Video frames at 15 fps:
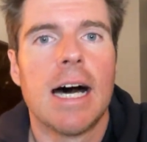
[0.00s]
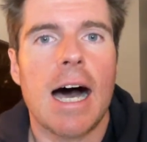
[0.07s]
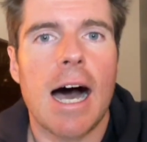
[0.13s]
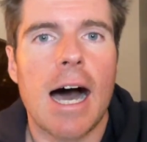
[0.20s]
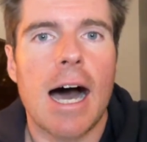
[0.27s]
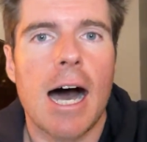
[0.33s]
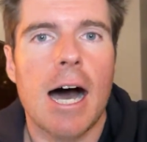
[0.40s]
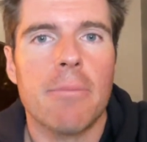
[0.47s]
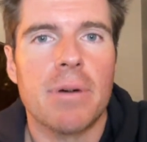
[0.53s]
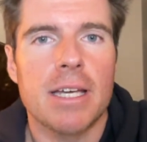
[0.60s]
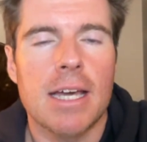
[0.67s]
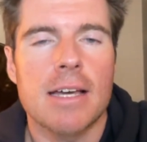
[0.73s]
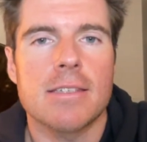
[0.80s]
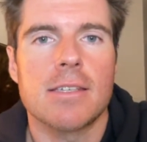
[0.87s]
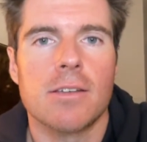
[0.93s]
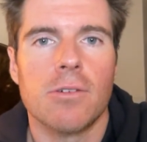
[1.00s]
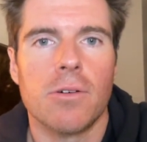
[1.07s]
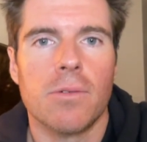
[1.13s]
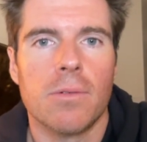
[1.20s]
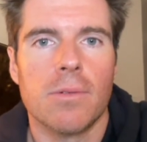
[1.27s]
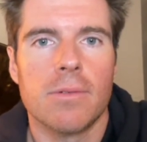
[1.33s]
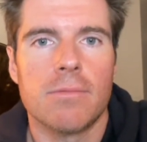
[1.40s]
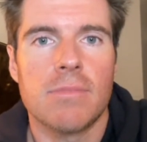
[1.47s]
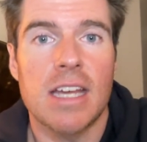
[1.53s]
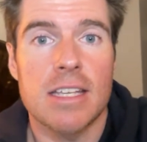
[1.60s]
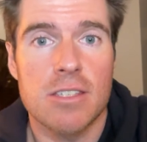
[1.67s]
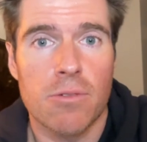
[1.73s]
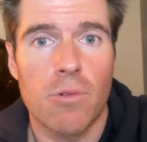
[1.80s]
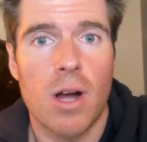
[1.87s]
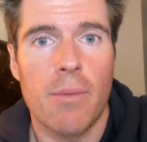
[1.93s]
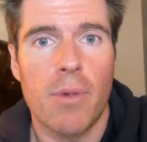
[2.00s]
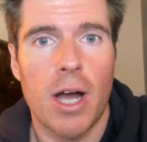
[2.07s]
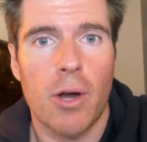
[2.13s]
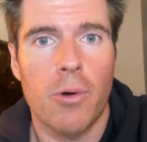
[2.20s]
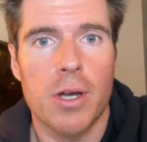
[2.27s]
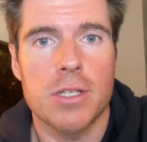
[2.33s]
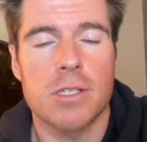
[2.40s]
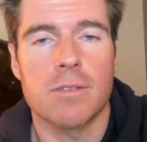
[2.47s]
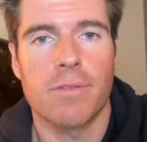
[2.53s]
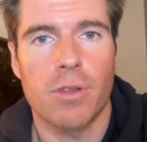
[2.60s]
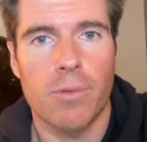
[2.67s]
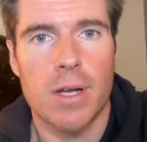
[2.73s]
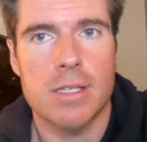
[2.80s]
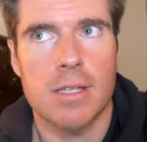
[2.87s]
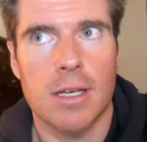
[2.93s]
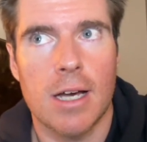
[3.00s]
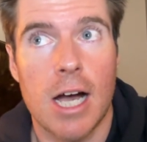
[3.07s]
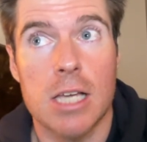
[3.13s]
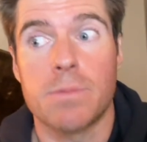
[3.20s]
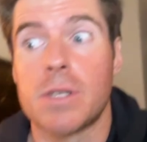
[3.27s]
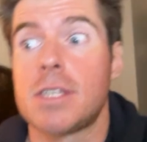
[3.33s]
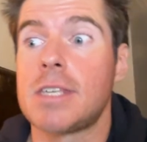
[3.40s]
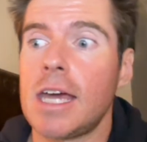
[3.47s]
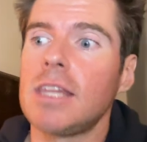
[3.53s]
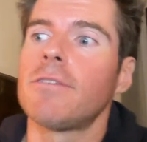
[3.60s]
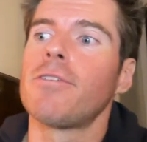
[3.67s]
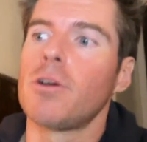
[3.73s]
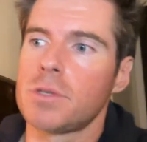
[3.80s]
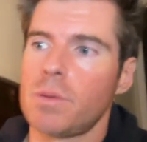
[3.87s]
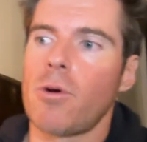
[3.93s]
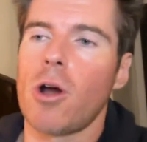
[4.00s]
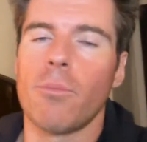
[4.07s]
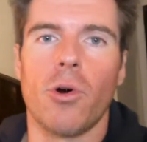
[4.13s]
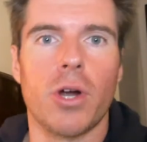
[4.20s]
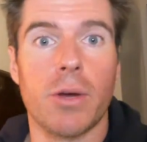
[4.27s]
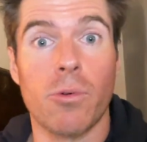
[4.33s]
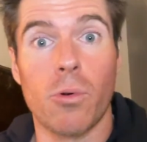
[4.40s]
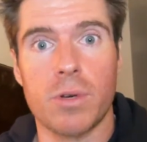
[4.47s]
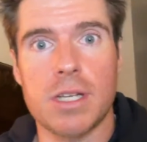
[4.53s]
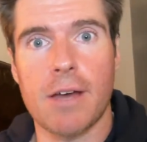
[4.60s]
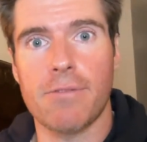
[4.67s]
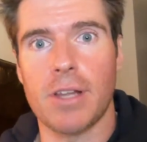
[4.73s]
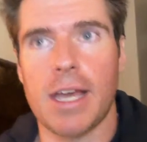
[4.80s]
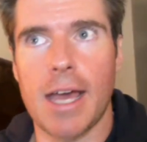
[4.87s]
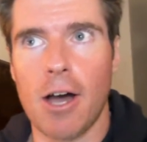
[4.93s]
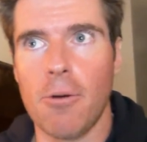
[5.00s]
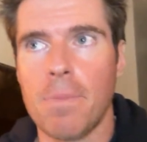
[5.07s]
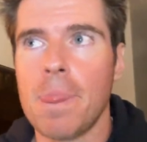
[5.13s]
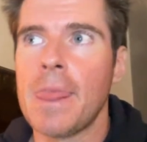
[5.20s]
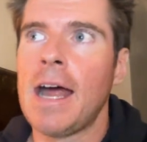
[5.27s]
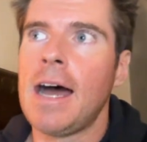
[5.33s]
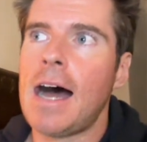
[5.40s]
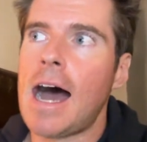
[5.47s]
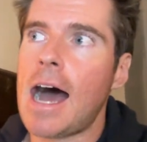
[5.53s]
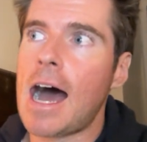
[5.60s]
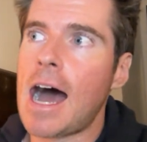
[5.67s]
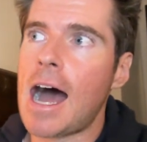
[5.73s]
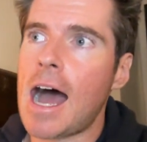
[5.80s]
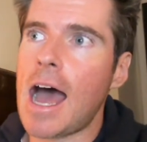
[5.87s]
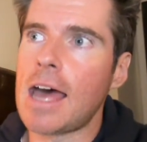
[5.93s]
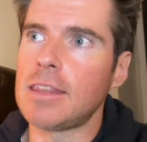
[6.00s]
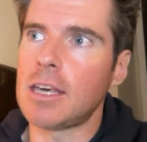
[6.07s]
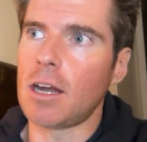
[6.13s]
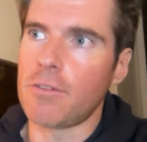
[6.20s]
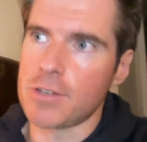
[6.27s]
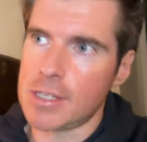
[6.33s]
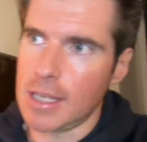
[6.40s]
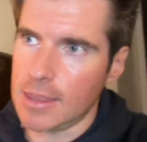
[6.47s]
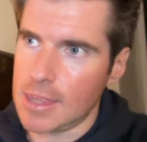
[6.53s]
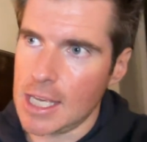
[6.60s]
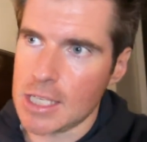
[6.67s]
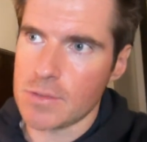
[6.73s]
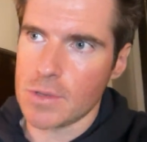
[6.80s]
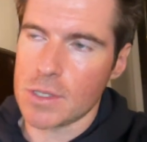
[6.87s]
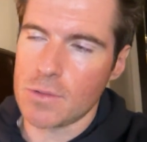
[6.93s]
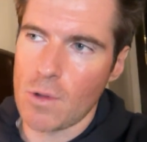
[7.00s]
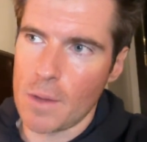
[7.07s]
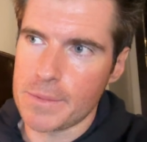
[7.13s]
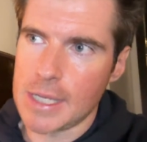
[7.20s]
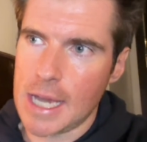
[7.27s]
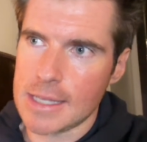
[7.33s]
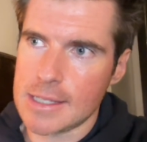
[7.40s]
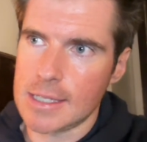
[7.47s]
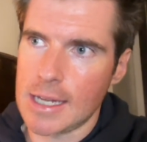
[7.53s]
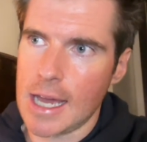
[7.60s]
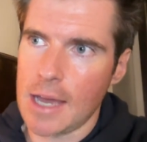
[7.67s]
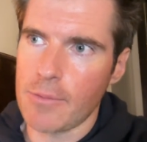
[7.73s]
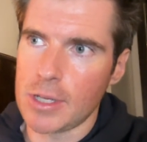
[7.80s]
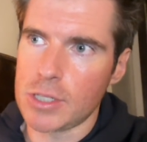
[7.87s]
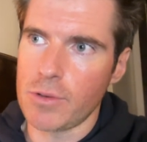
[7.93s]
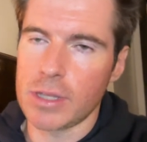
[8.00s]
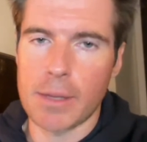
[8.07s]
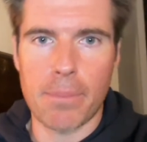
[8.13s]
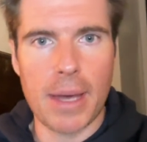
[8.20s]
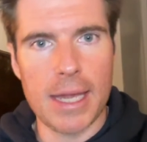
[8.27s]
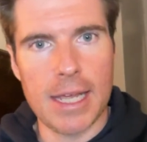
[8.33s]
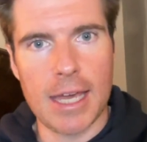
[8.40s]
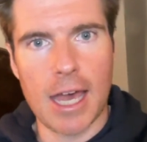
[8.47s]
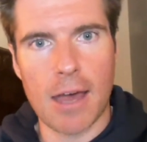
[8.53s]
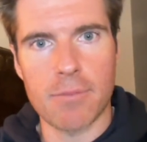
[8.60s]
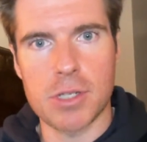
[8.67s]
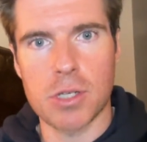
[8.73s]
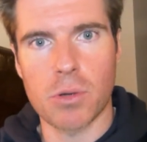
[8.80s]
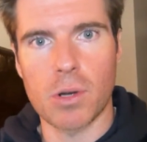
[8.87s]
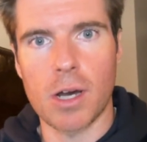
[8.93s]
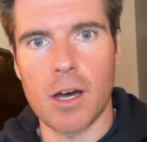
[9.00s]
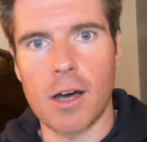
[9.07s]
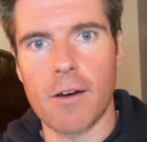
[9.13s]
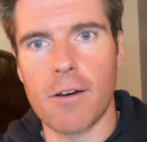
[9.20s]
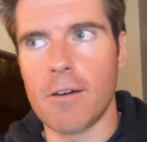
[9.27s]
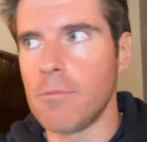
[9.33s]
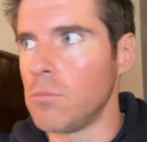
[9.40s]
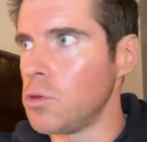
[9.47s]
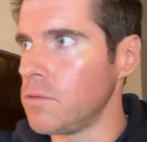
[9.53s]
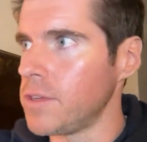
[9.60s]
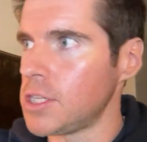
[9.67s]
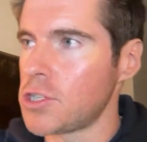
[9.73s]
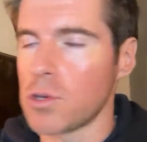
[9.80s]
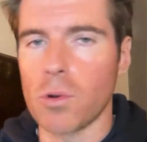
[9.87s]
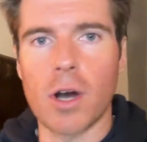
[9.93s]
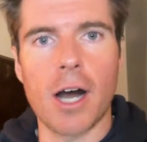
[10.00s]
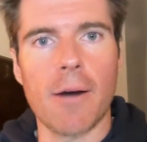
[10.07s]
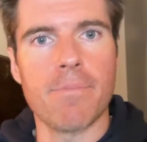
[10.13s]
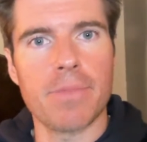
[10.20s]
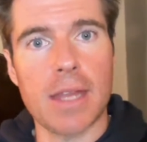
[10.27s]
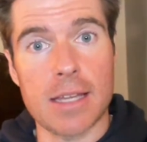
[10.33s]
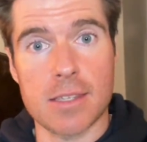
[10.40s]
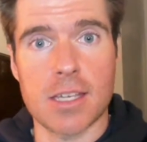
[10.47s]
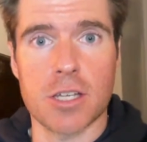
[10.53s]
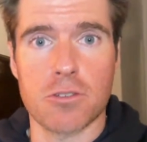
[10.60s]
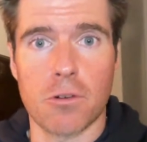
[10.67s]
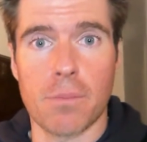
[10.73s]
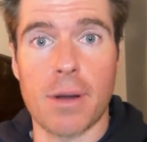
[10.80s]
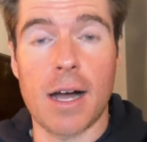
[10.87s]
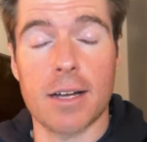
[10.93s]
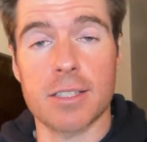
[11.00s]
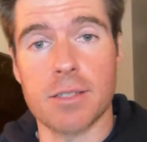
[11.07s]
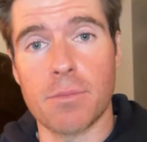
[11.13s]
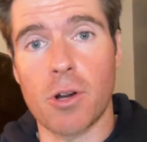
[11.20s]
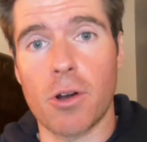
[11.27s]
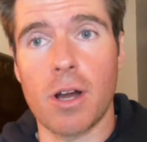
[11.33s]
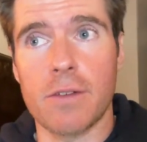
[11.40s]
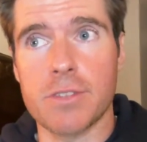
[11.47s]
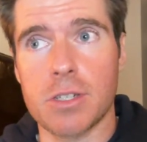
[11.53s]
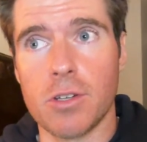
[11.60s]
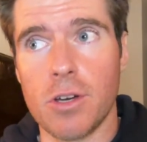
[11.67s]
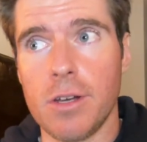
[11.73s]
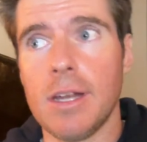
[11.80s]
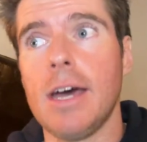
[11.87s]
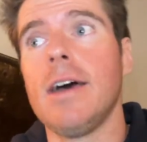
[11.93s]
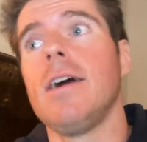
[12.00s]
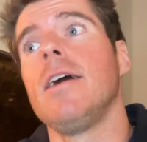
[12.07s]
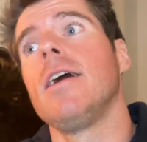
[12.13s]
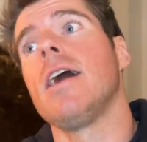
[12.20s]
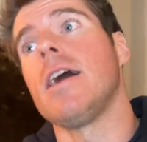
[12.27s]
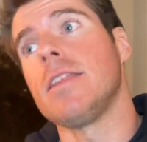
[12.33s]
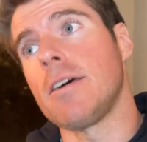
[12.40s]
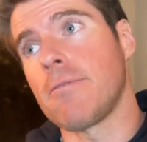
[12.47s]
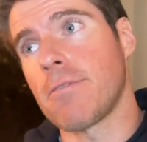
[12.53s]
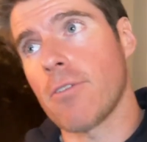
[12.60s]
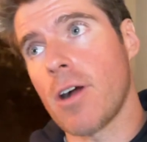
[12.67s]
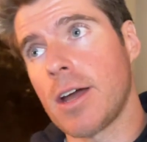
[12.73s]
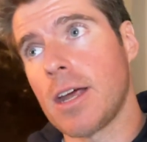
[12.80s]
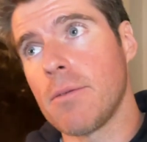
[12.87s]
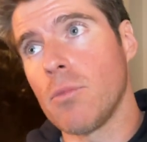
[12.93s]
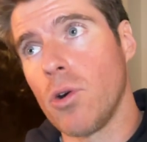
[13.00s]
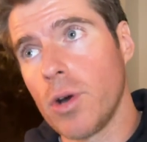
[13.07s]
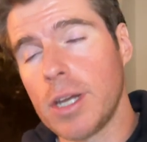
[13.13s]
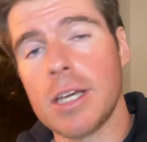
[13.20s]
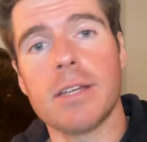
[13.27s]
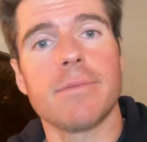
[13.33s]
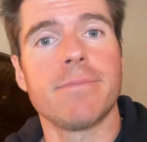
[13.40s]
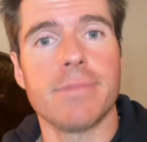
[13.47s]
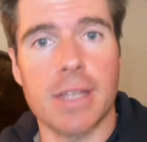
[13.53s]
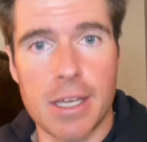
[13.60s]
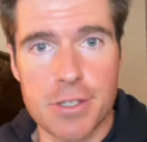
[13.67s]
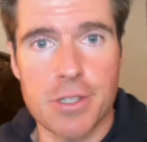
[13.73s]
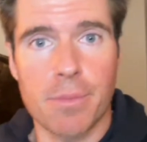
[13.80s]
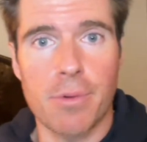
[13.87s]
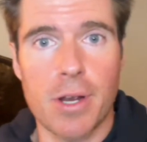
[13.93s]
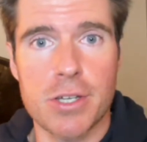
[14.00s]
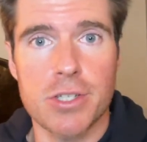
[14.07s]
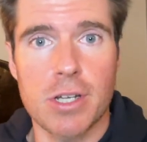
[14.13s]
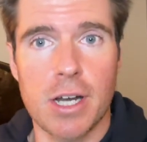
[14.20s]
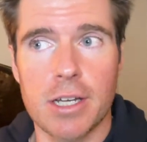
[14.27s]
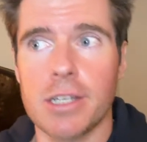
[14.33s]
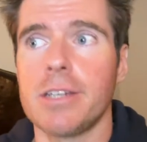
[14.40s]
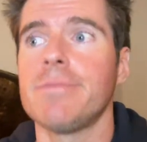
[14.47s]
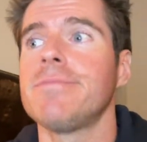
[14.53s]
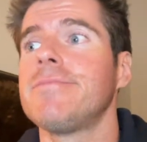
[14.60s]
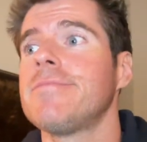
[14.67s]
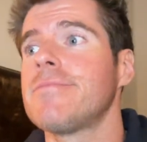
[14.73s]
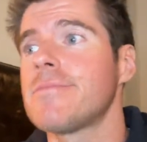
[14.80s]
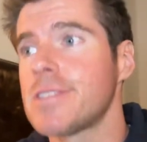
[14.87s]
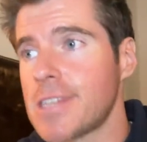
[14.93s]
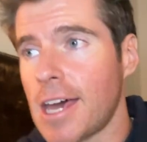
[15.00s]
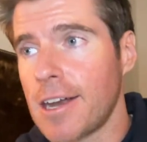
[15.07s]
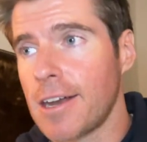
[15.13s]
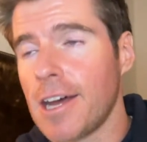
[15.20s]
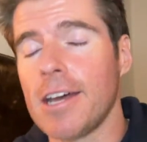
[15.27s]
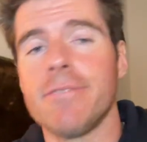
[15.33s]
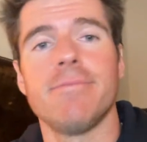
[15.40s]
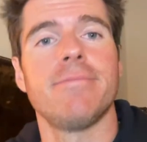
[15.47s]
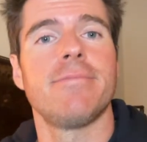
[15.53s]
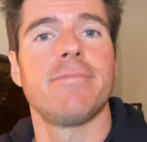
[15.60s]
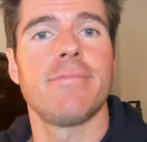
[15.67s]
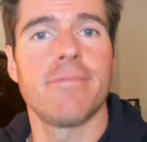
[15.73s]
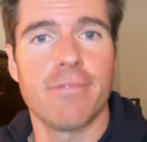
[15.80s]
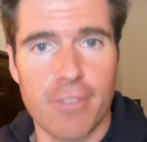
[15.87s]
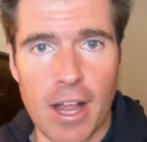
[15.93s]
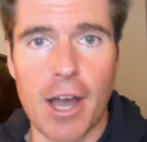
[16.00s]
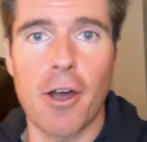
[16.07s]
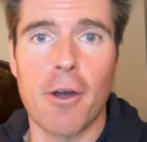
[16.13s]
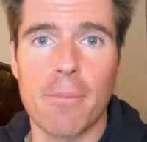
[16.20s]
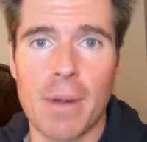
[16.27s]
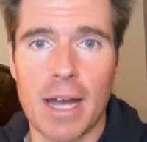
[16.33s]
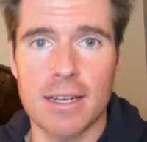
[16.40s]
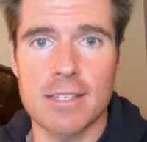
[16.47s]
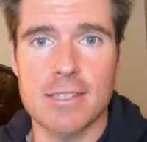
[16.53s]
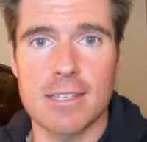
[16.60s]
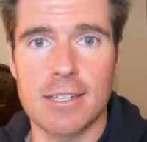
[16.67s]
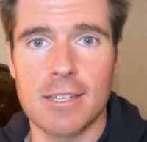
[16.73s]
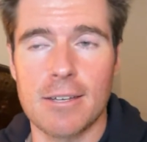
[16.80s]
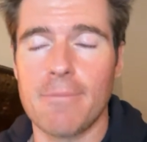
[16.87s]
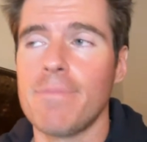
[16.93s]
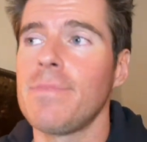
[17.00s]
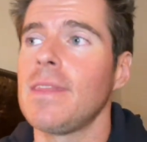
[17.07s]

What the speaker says: But yeah, still need to write my questions for the rest of the cast. But seeing the film tomorrow morning will definitely help. And then obviously things were swapped out today and we're doing the pedicab tour, movie tour at Central Park tomorrow afternoon. And then Friday morning is the press junket. Saturday, fly home back to Sydney.